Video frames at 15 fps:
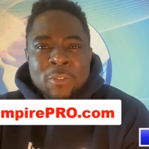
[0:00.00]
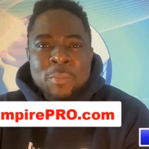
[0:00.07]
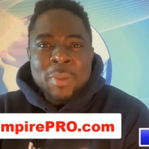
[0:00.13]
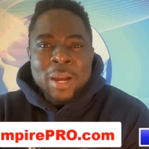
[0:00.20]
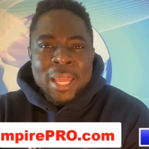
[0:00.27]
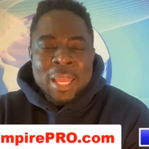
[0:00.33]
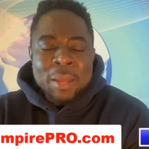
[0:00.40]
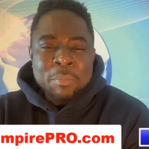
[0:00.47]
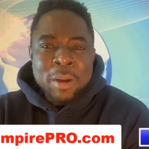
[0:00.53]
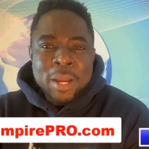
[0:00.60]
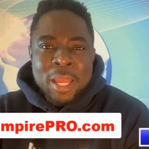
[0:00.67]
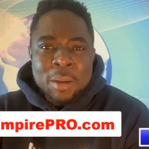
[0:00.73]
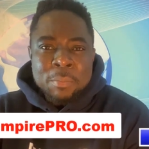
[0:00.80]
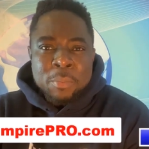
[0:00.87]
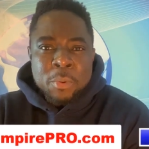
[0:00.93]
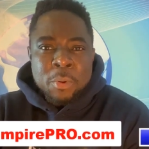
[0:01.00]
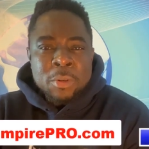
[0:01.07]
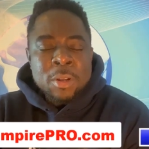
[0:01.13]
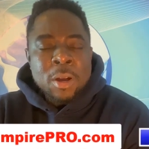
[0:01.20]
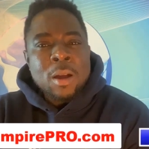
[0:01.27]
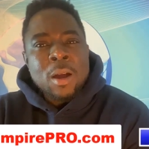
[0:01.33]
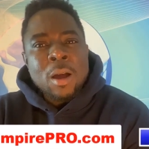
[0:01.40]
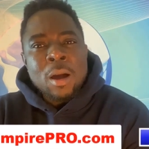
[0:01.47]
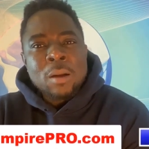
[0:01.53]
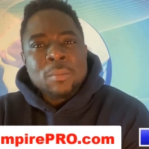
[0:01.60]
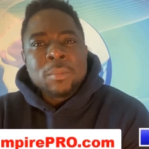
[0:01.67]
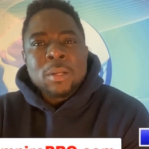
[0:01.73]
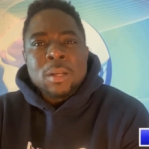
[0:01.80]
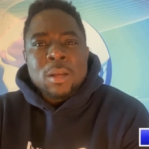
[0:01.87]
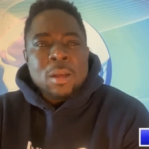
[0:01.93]
of
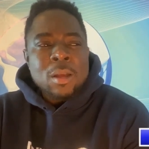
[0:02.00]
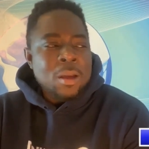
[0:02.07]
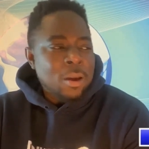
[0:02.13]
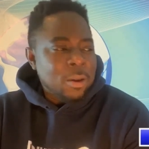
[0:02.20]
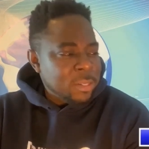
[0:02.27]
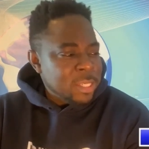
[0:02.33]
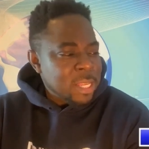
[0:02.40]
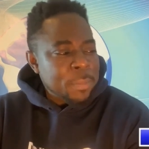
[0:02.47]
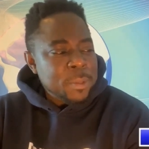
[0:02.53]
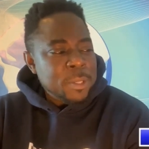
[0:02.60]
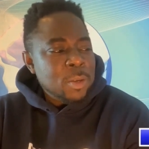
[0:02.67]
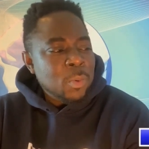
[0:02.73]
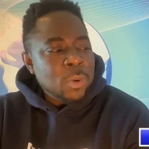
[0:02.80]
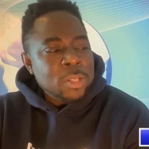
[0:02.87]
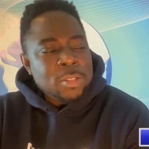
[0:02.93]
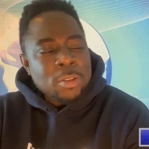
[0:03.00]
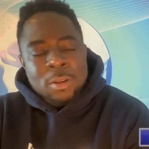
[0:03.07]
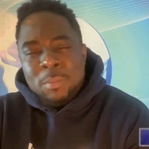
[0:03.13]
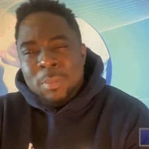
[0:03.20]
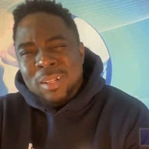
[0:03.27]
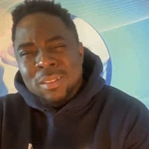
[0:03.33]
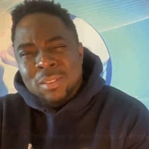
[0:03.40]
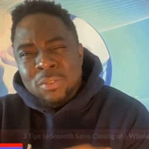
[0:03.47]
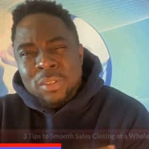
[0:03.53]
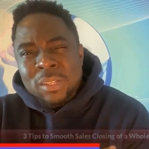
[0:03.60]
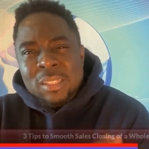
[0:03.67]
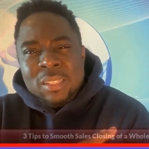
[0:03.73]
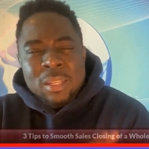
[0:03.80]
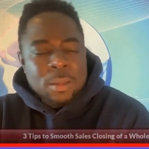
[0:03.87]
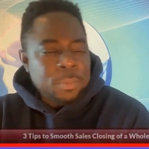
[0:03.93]
myEmpirePRO.com. On this episode, we're talking about
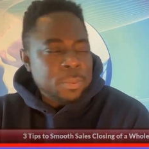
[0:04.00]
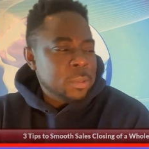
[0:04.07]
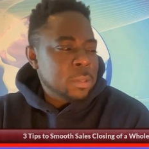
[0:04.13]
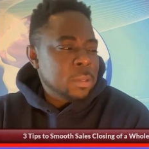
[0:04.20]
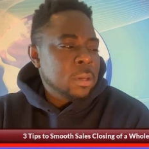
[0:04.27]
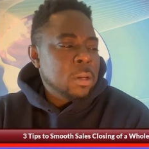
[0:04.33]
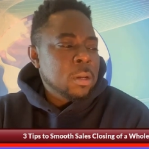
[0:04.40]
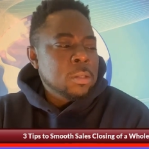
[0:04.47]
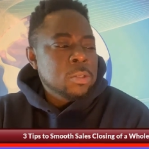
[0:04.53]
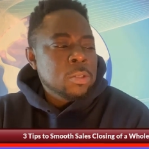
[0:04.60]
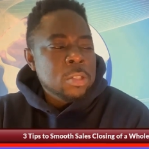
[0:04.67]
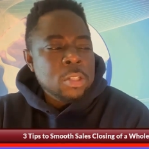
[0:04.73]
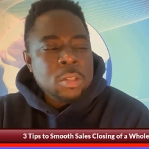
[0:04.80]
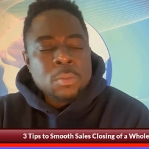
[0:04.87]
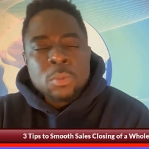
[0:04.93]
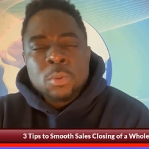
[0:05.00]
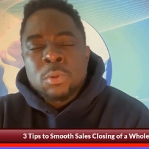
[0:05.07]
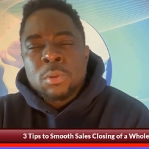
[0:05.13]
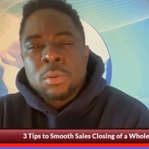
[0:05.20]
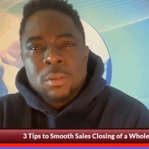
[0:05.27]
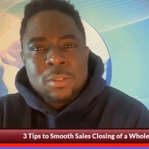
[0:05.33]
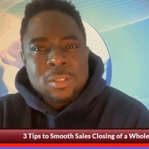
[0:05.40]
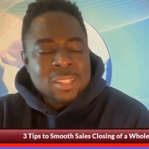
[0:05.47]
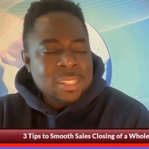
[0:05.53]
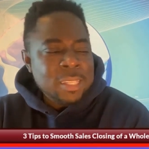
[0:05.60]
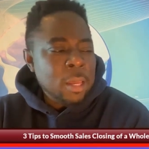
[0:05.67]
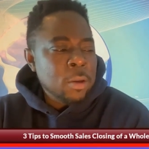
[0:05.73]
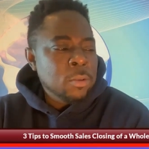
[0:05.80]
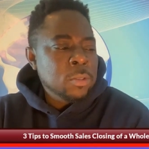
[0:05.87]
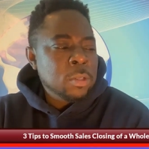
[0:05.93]
three tips to smooth
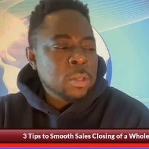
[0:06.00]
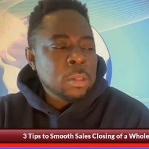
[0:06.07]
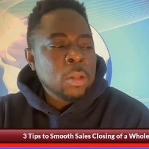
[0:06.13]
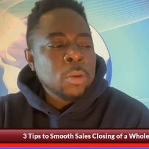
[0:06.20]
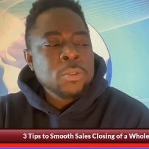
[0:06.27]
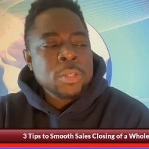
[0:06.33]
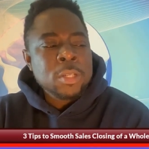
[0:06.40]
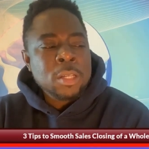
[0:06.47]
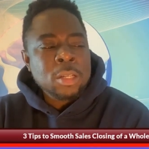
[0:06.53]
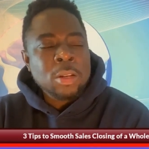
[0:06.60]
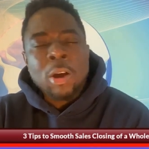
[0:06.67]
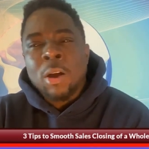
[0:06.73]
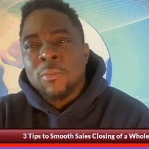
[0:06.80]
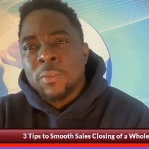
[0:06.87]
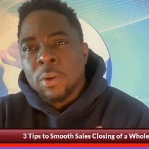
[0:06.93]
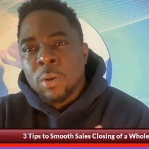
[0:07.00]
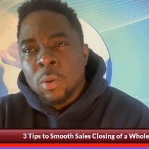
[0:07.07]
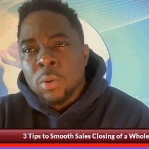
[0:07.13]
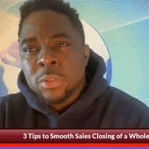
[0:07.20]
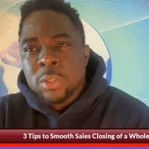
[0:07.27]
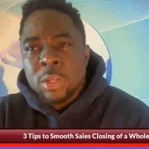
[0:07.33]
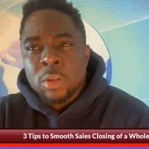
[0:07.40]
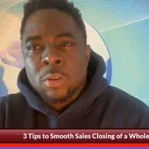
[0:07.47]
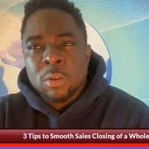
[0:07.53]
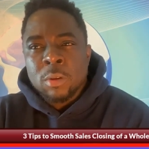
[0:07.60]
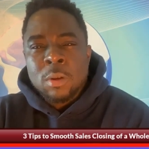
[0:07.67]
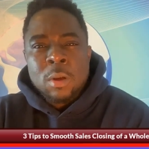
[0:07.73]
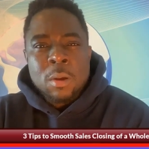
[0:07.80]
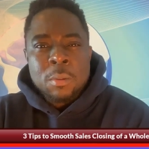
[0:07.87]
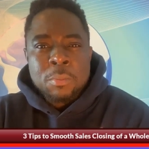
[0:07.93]
sales closing of a wholesale
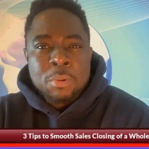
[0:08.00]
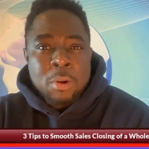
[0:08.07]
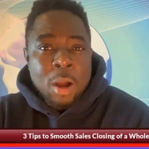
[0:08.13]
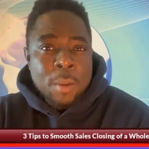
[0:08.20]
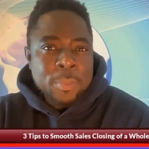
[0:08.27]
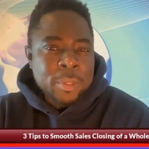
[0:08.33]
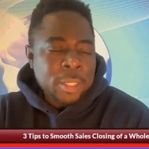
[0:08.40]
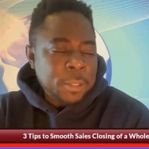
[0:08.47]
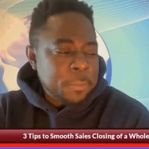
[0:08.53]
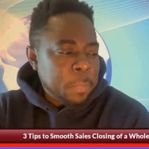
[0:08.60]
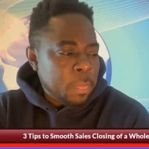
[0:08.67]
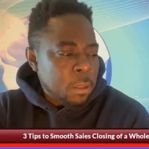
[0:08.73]
property.